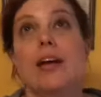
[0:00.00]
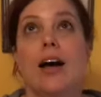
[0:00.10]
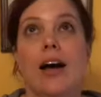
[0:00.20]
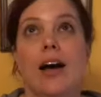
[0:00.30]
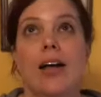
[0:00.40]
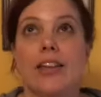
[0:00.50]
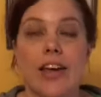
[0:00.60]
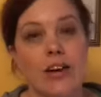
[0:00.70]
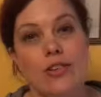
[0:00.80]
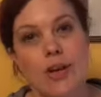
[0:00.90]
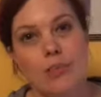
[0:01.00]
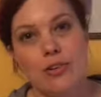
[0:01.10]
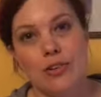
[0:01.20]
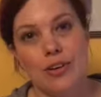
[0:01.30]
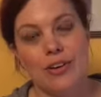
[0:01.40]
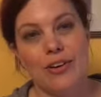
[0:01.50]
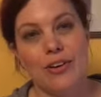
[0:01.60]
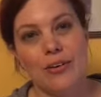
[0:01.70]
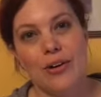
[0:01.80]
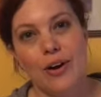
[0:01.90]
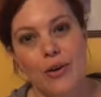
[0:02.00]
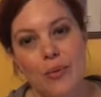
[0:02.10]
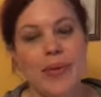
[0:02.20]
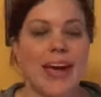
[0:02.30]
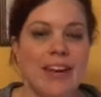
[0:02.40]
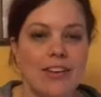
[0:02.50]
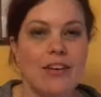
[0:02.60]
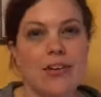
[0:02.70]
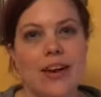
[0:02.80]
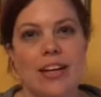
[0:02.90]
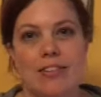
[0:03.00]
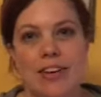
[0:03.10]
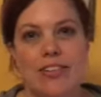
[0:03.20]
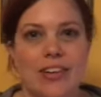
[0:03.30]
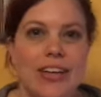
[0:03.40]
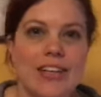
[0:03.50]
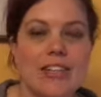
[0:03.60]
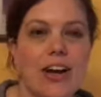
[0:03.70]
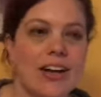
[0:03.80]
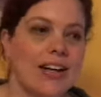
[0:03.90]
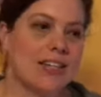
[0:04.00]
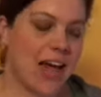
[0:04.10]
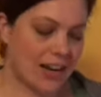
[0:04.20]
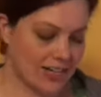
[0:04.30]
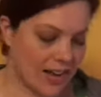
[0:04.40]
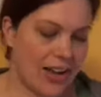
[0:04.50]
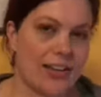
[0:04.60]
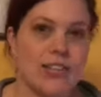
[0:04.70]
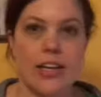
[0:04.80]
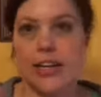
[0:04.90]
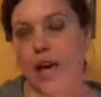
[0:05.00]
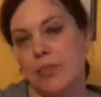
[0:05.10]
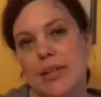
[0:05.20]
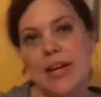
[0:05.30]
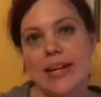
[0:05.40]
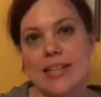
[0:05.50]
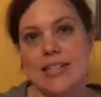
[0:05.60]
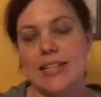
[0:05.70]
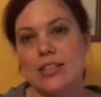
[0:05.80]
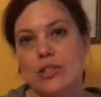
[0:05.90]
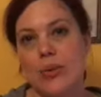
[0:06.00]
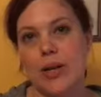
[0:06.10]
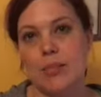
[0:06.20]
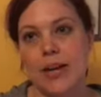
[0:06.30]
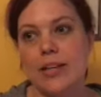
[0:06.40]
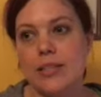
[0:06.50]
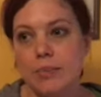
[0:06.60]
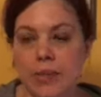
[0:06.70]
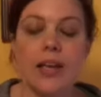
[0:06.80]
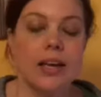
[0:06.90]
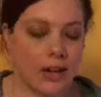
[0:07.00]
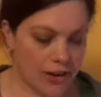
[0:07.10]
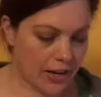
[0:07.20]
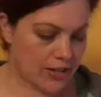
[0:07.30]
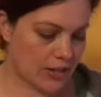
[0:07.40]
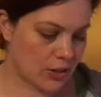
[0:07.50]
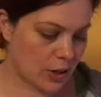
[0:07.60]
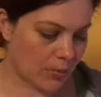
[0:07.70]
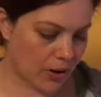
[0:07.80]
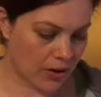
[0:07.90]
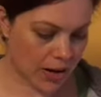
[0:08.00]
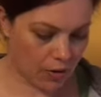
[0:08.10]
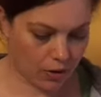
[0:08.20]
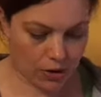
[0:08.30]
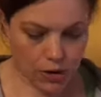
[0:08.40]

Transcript: uh, the air temperature in your own home, and even your elevation. It's not an exact science. It can be done in as little as 20 minutes. In our case, it took about an hour.